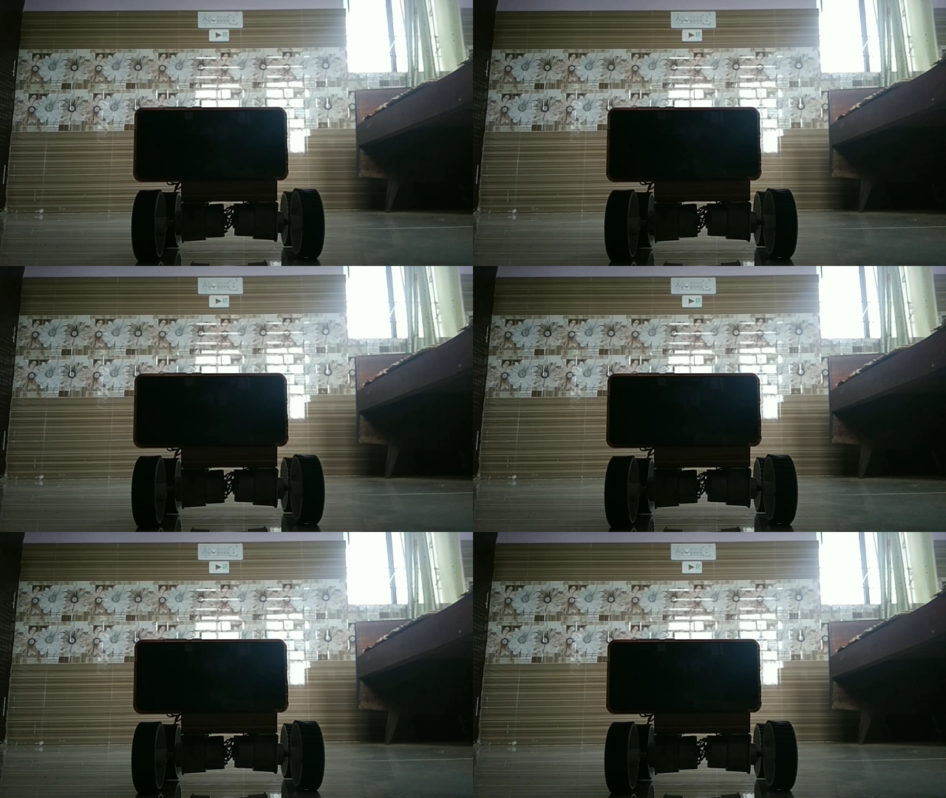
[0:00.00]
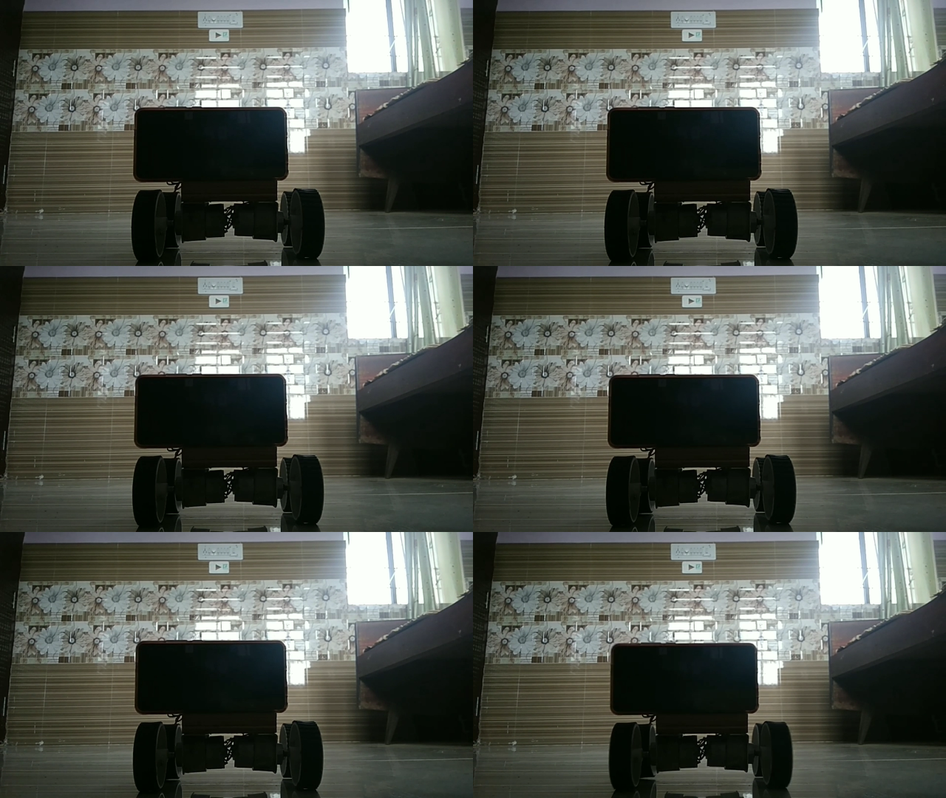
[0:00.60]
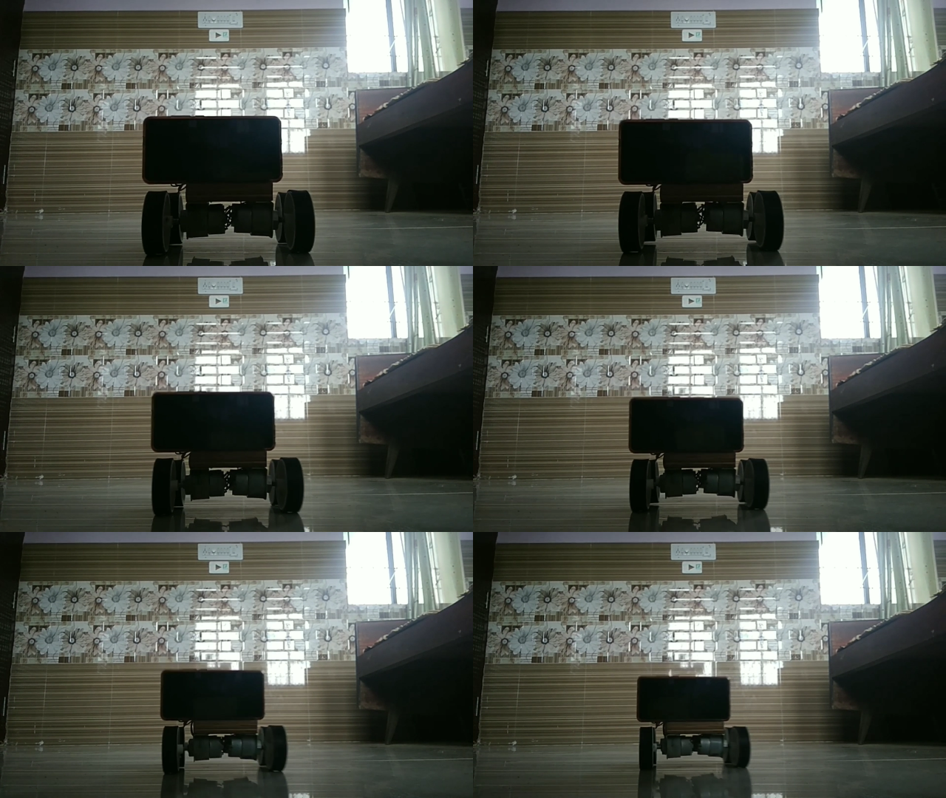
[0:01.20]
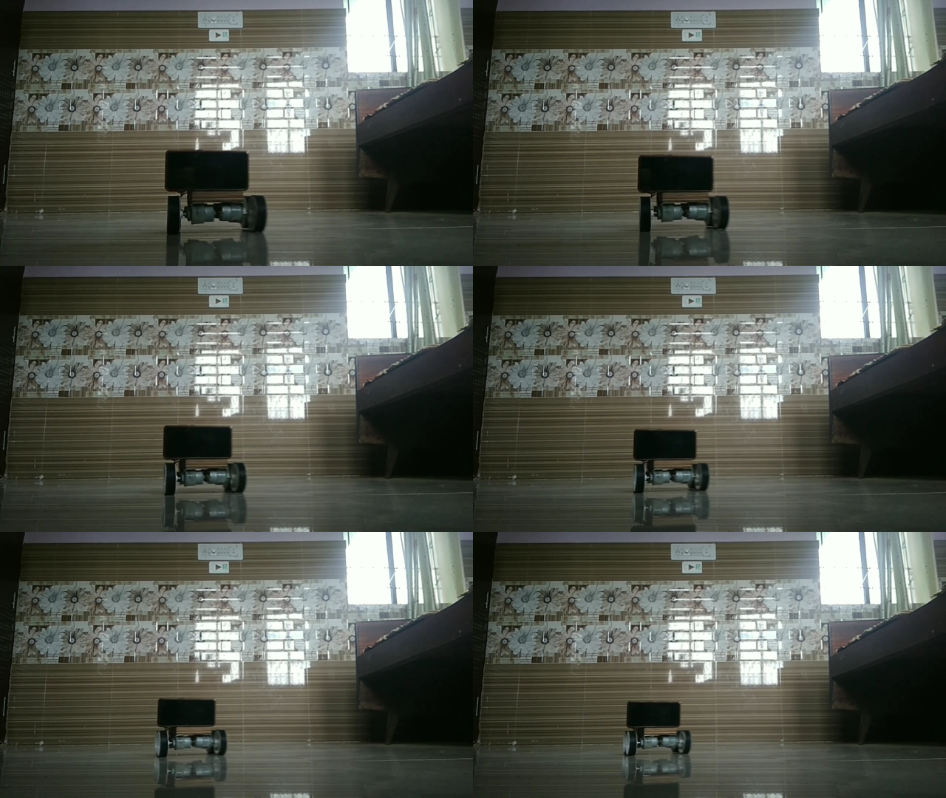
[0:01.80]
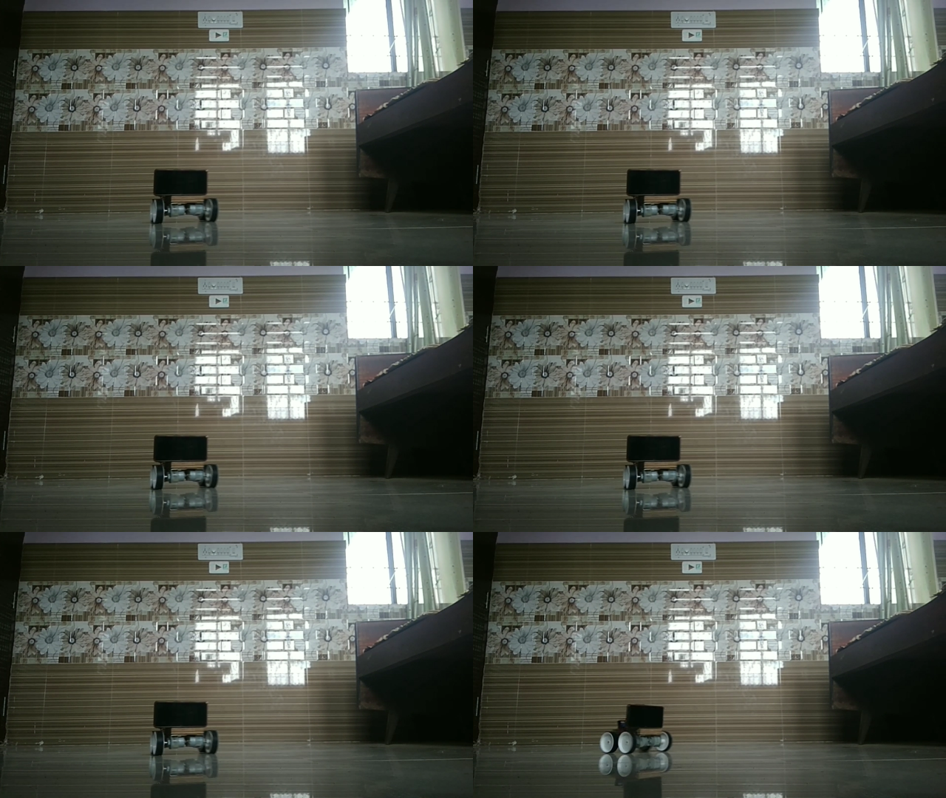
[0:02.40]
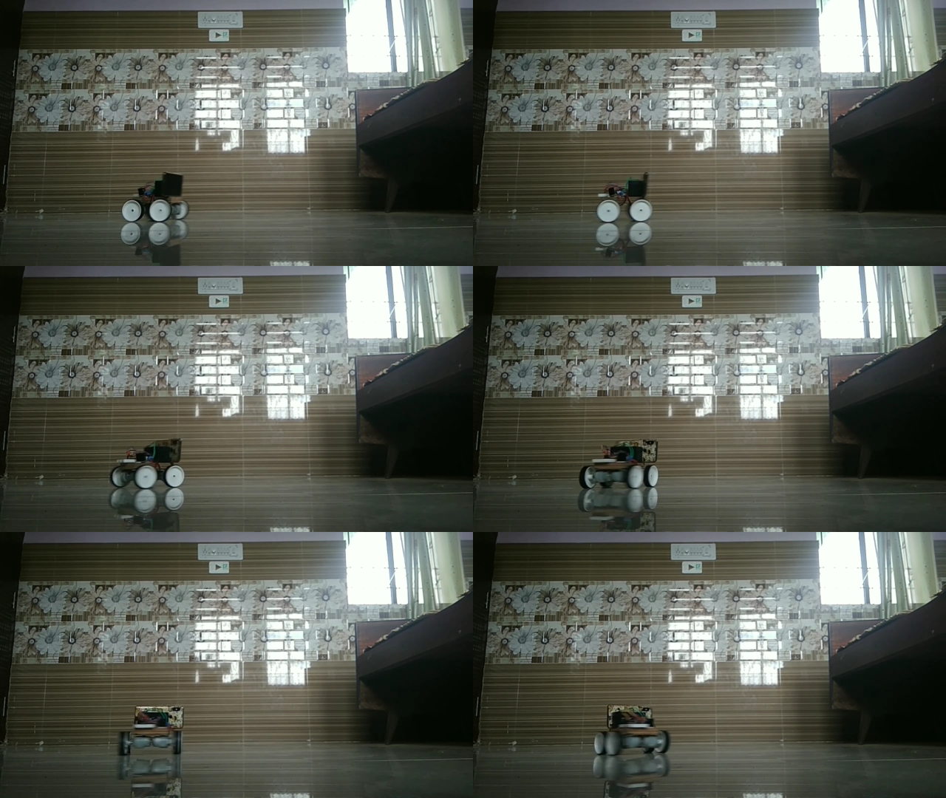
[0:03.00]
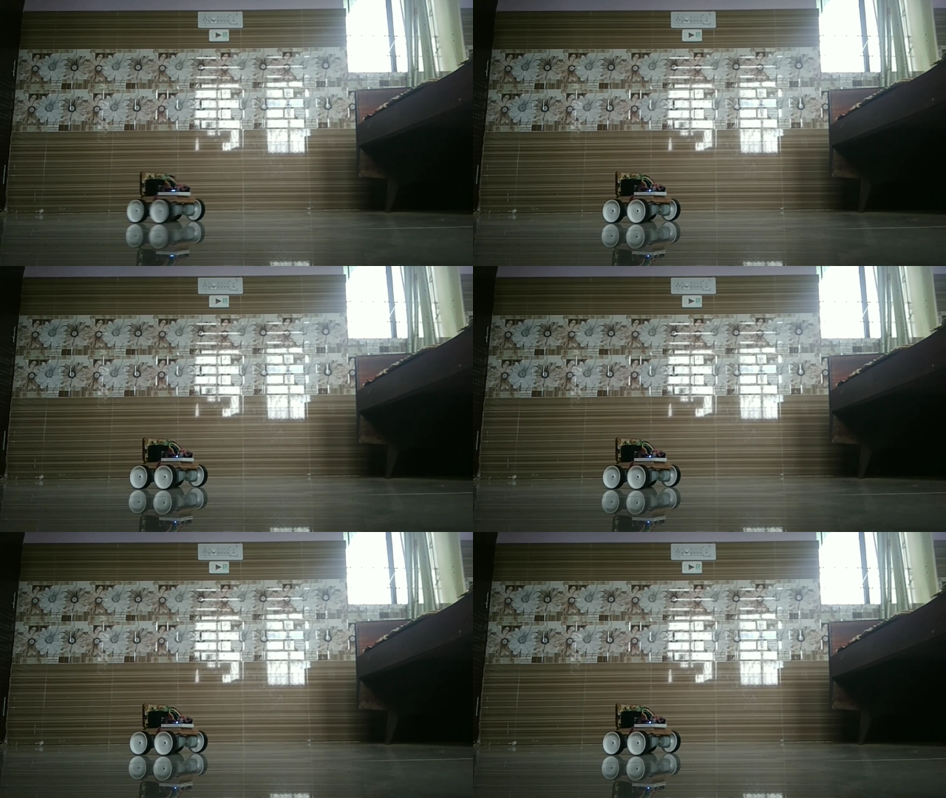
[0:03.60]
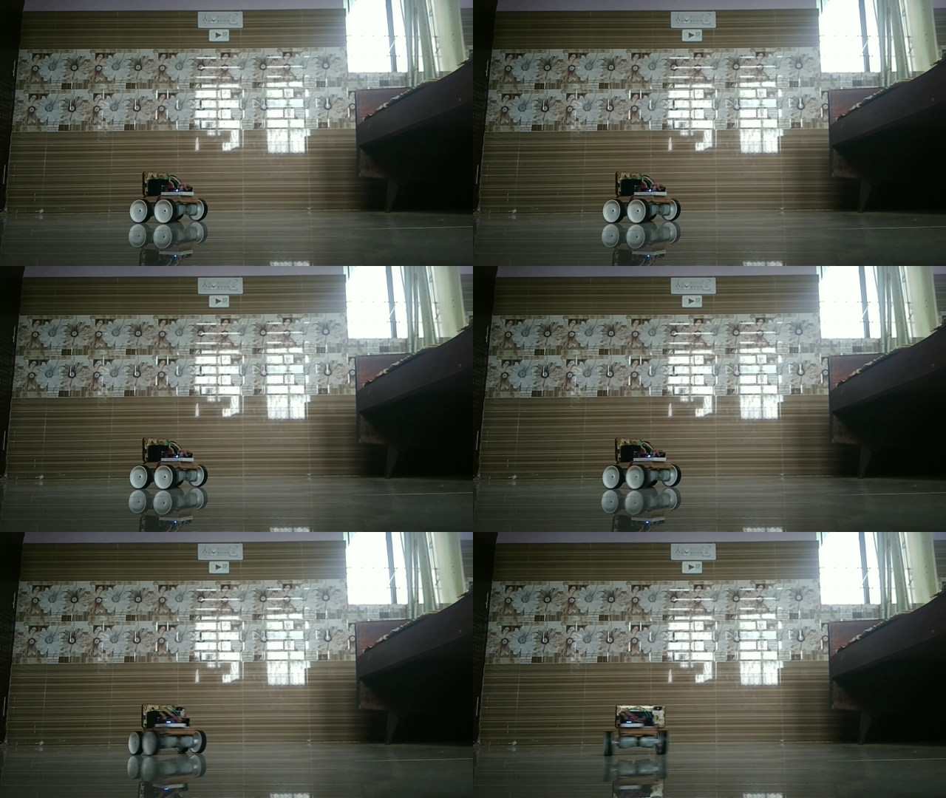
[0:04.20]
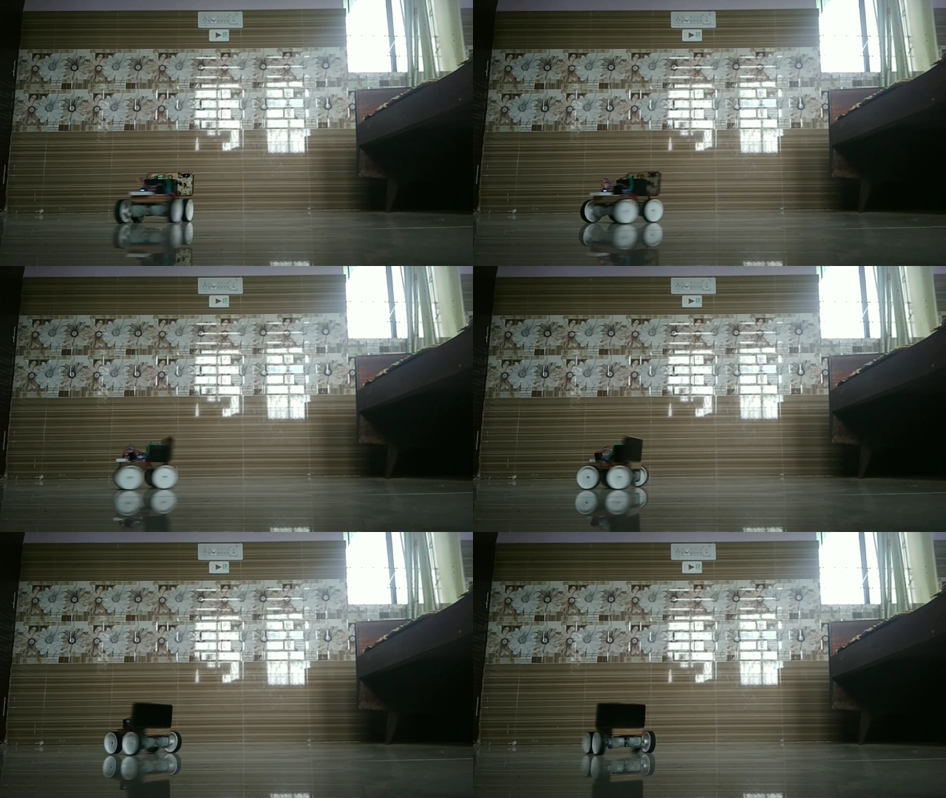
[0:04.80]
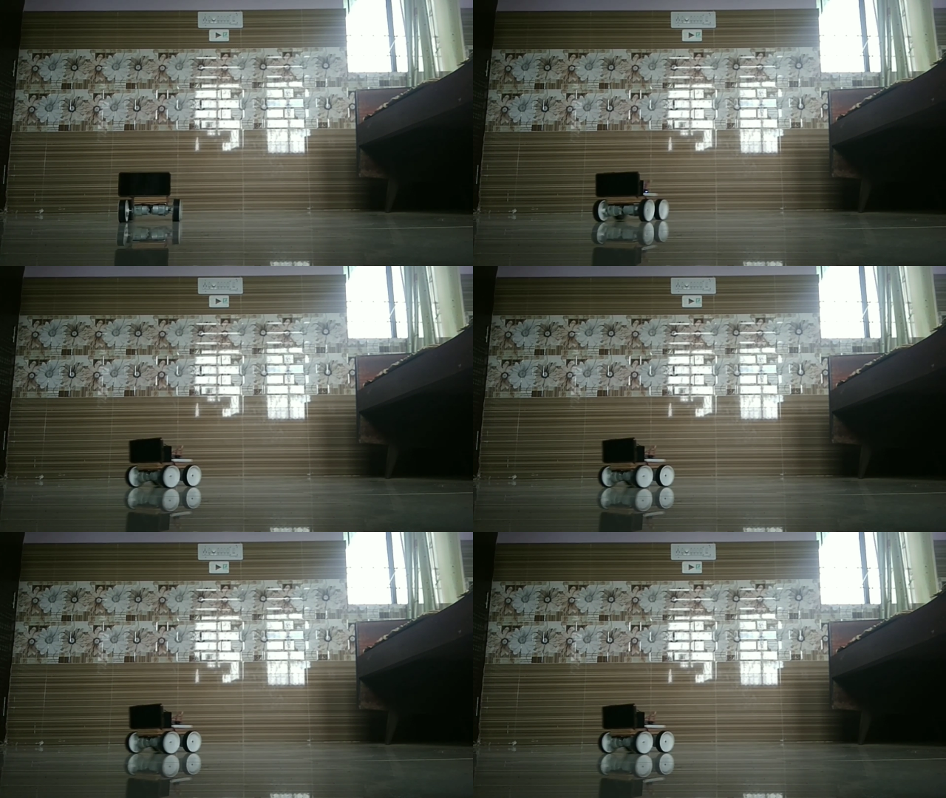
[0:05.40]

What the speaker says: Nobody's mouth can be seen.